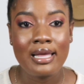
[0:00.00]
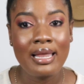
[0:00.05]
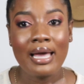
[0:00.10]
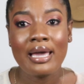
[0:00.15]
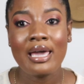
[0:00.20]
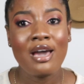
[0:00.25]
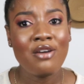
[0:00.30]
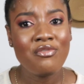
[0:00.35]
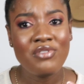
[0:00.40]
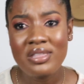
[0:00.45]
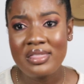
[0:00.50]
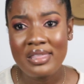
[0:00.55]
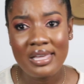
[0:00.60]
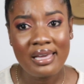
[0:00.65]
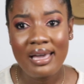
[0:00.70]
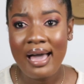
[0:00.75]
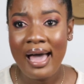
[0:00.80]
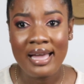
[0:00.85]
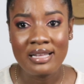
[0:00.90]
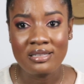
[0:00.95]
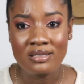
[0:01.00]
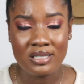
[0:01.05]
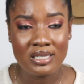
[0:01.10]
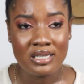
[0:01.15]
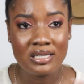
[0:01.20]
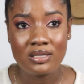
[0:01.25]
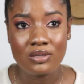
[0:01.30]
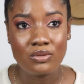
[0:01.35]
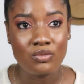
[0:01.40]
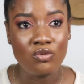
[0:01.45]
like everything I
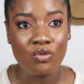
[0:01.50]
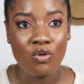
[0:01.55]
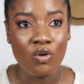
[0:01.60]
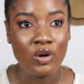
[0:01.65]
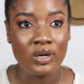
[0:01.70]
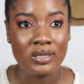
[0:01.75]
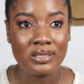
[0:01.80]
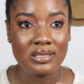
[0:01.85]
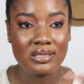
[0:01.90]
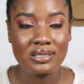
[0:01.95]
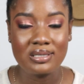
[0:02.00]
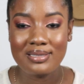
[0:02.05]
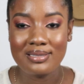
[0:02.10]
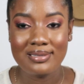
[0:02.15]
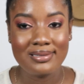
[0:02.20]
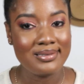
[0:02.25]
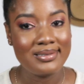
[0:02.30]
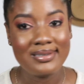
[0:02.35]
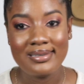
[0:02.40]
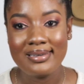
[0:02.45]
did was,